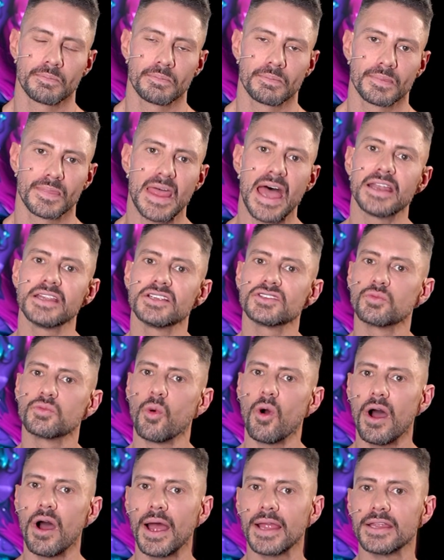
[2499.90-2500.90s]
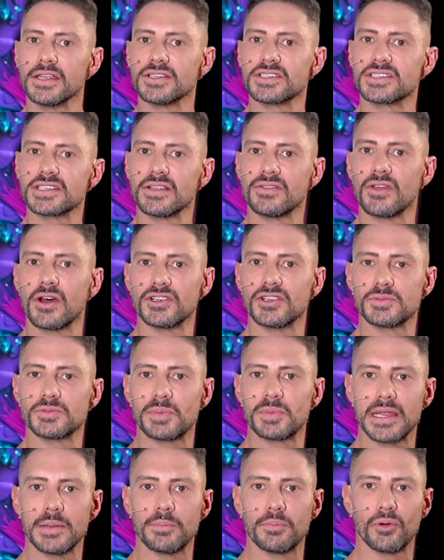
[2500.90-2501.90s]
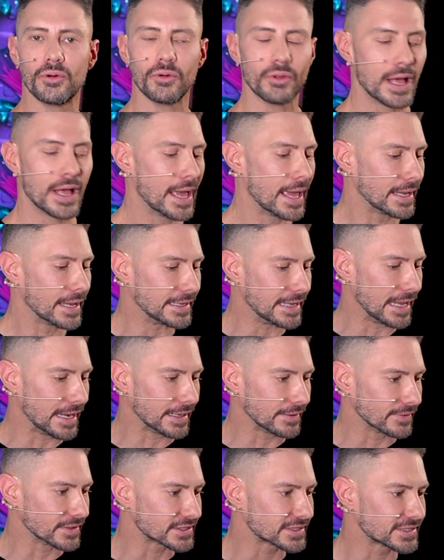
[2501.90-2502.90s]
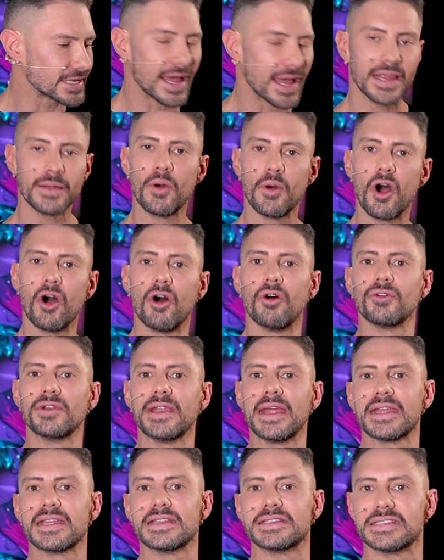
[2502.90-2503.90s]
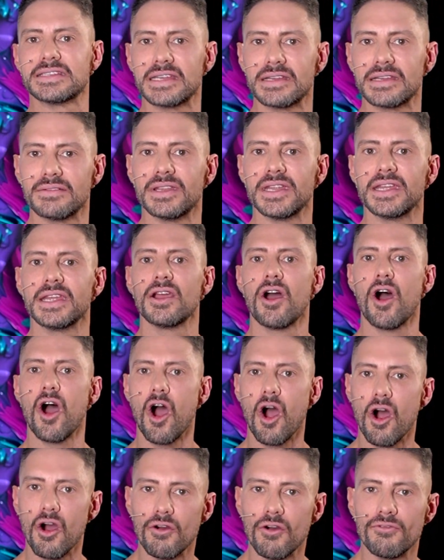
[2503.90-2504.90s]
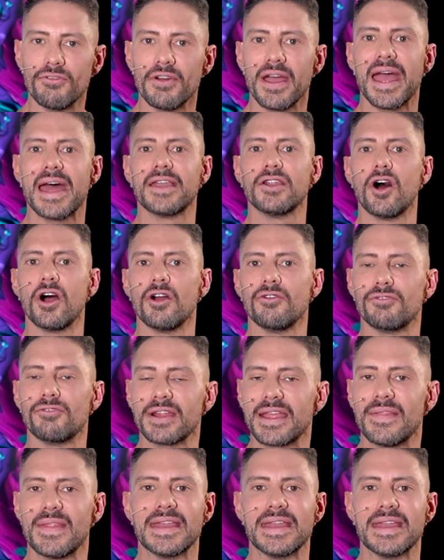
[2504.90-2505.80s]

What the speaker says: That is why you see those people getting the same old negativity over and over again.